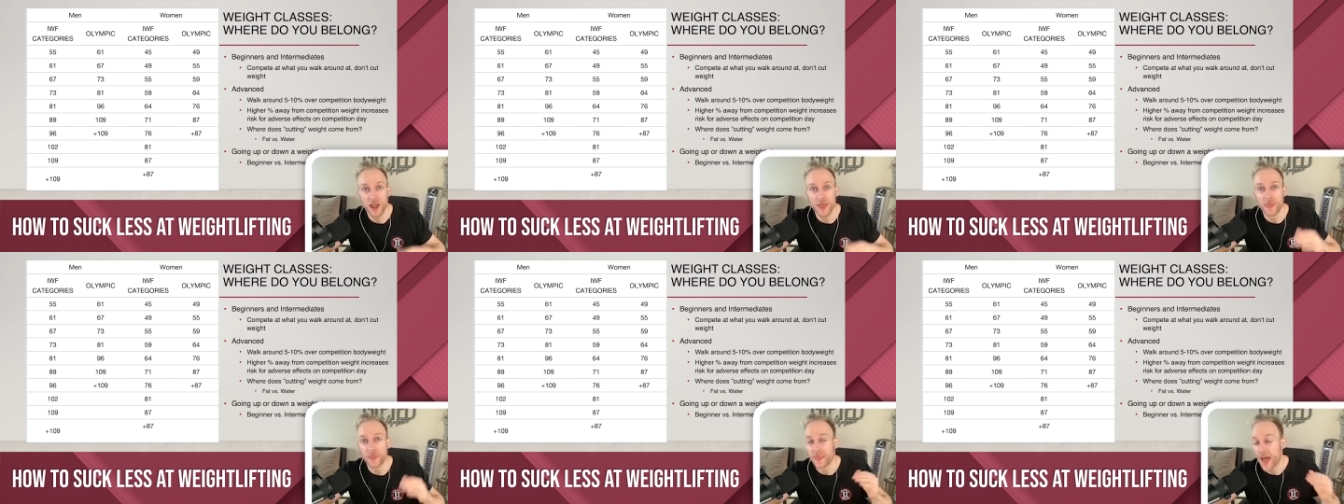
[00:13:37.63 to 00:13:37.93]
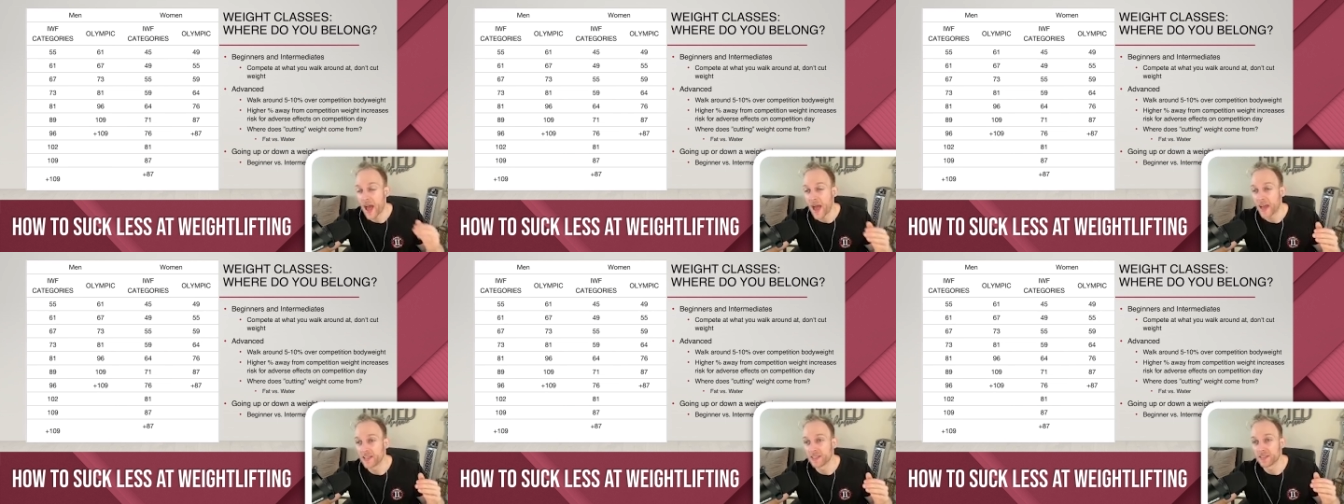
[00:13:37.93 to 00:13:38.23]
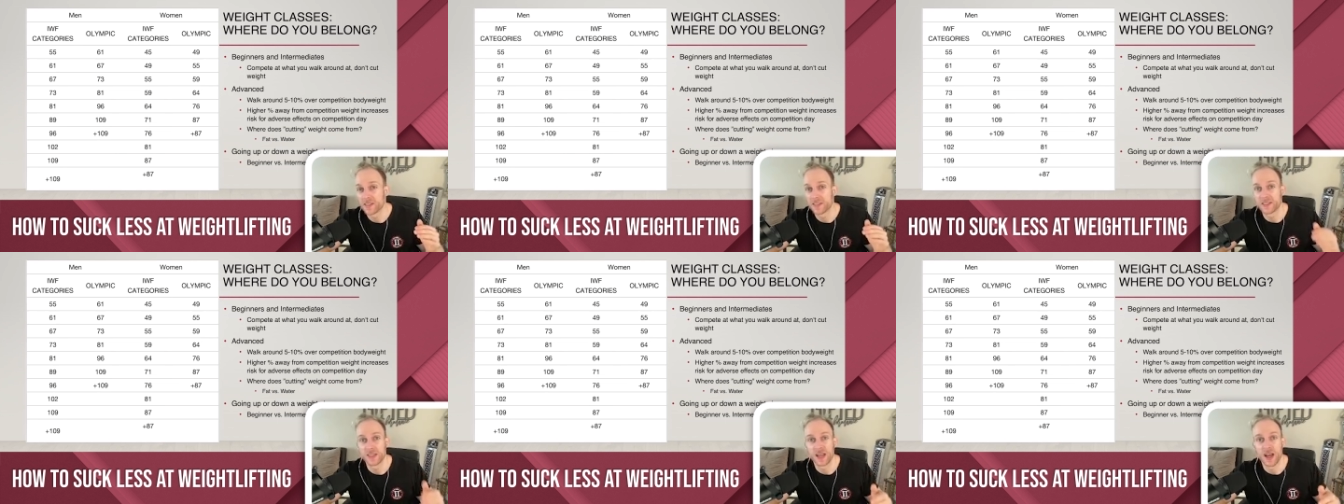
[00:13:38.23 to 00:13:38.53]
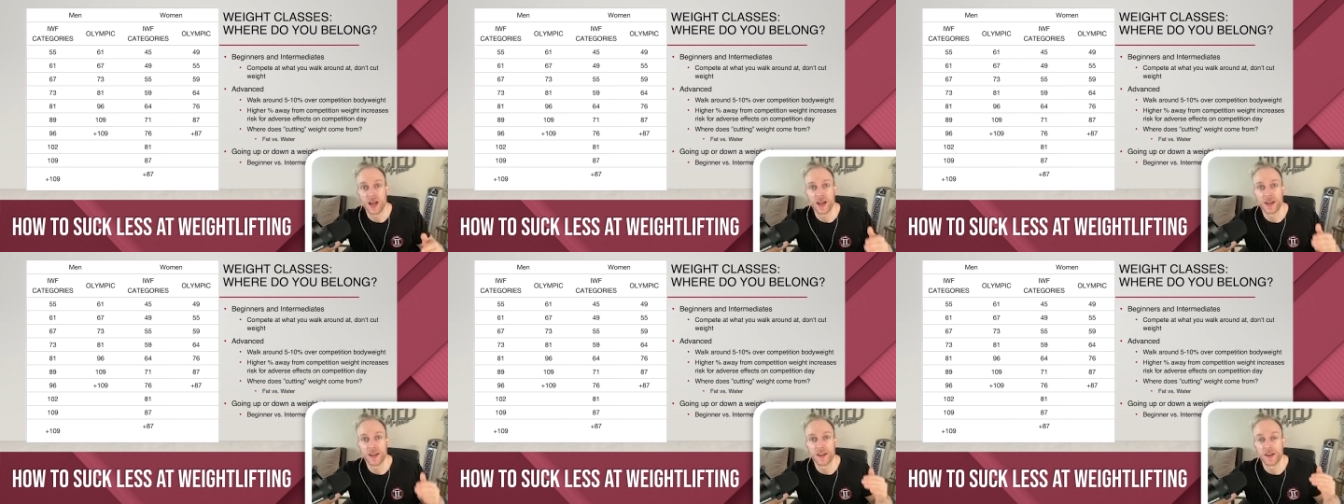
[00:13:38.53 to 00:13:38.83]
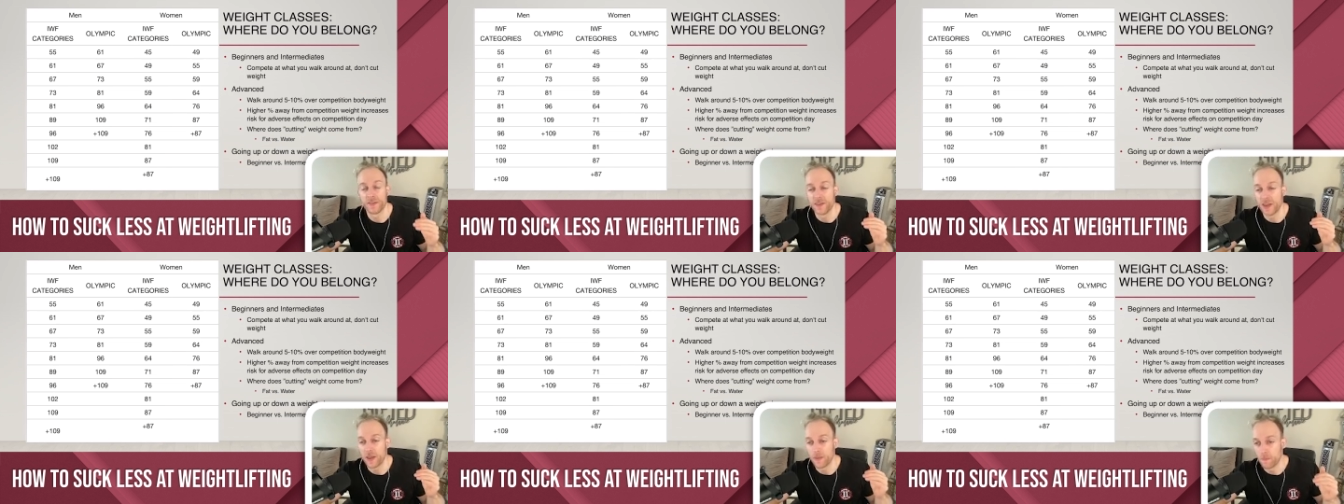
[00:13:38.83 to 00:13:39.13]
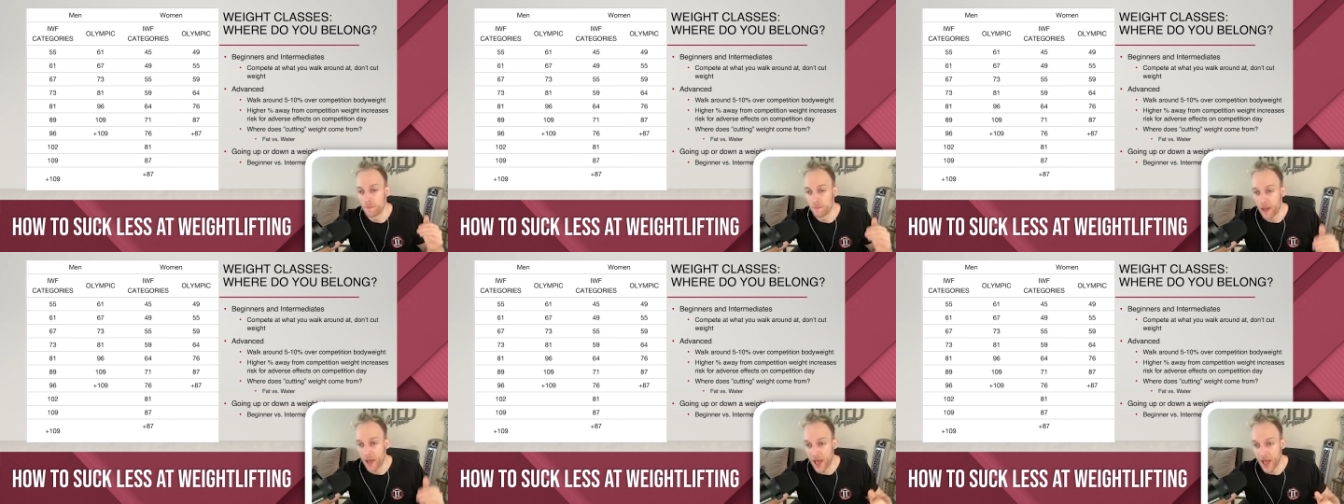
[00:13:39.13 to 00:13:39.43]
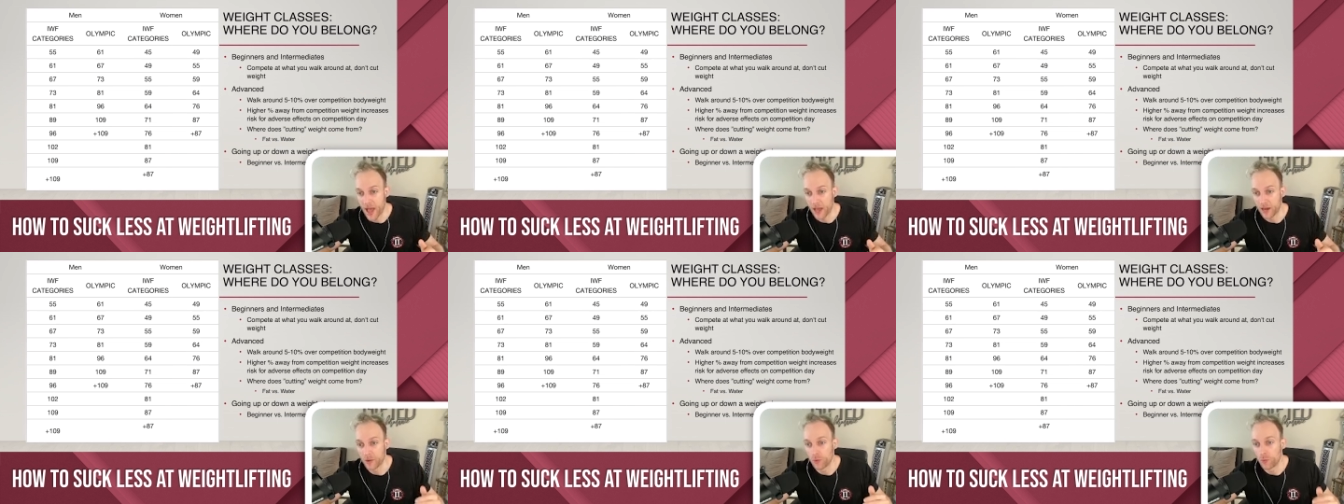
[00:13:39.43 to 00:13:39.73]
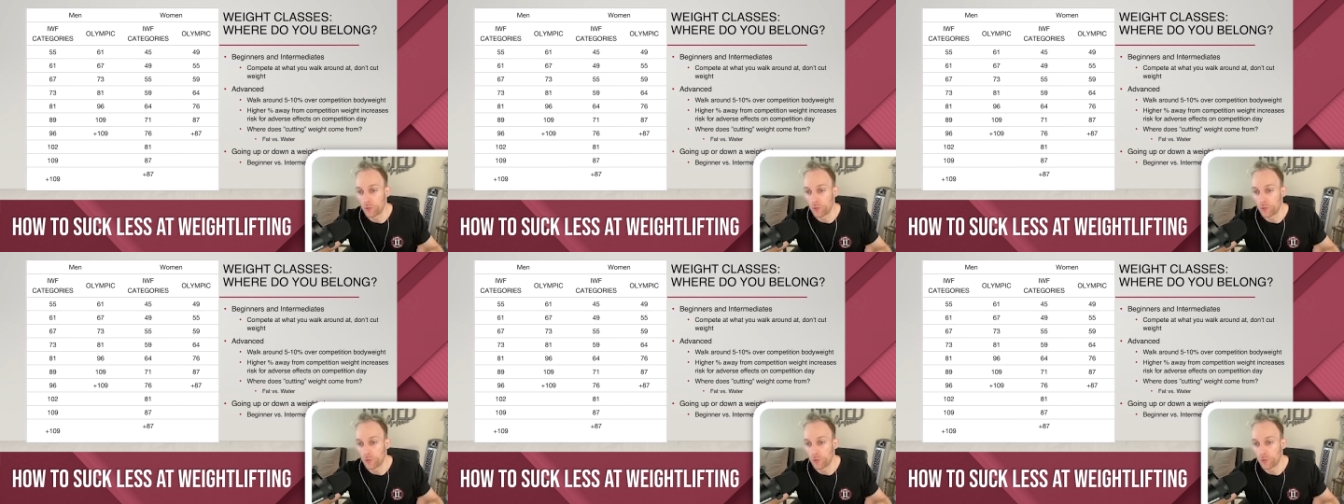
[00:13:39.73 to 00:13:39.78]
And that is the sign of a bad